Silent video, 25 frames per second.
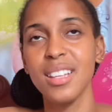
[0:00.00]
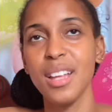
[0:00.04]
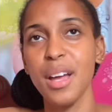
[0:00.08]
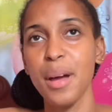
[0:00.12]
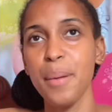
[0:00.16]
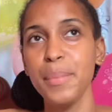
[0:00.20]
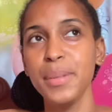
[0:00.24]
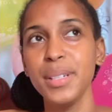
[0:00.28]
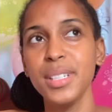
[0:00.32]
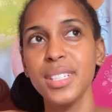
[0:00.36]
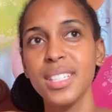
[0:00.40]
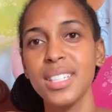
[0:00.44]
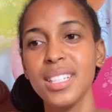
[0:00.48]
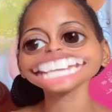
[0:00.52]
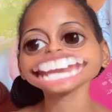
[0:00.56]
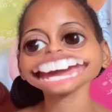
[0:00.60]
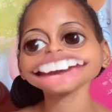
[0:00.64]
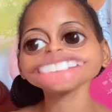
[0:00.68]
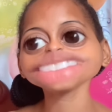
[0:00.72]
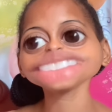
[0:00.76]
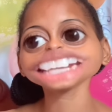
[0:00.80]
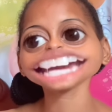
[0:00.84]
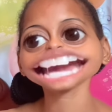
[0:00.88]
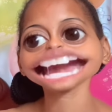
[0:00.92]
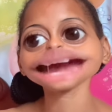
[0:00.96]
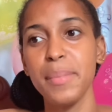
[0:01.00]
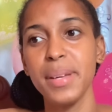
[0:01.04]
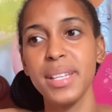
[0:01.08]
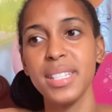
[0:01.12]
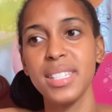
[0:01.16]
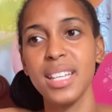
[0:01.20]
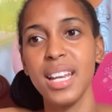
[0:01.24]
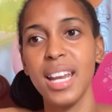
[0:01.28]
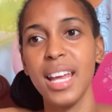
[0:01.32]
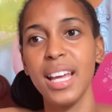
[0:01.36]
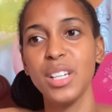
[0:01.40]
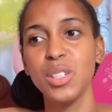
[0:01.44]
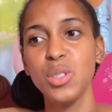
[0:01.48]
i'm just laughing like
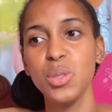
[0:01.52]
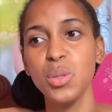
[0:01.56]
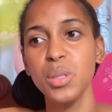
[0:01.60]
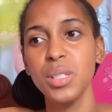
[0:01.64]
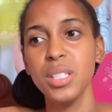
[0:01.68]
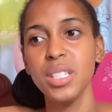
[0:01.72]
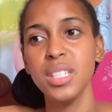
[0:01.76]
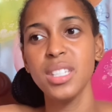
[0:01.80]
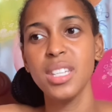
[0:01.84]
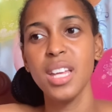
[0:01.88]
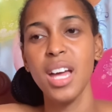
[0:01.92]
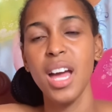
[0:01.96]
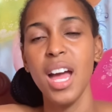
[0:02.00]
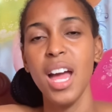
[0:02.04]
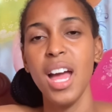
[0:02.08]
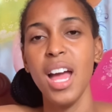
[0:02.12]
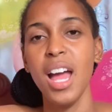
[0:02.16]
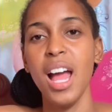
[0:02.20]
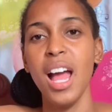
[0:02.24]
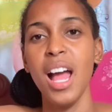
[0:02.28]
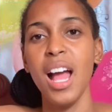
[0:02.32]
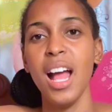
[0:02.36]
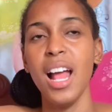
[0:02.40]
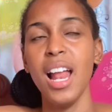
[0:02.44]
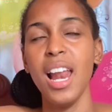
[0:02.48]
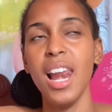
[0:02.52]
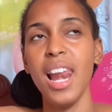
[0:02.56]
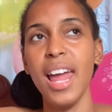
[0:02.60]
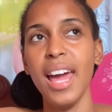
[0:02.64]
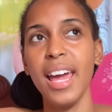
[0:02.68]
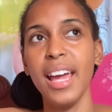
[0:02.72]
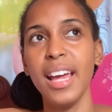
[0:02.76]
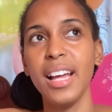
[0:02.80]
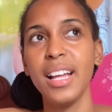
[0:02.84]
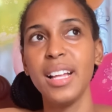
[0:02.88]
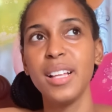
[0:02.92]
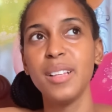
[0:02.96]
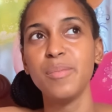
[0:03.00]
i'm like truth is
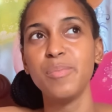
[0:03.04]
like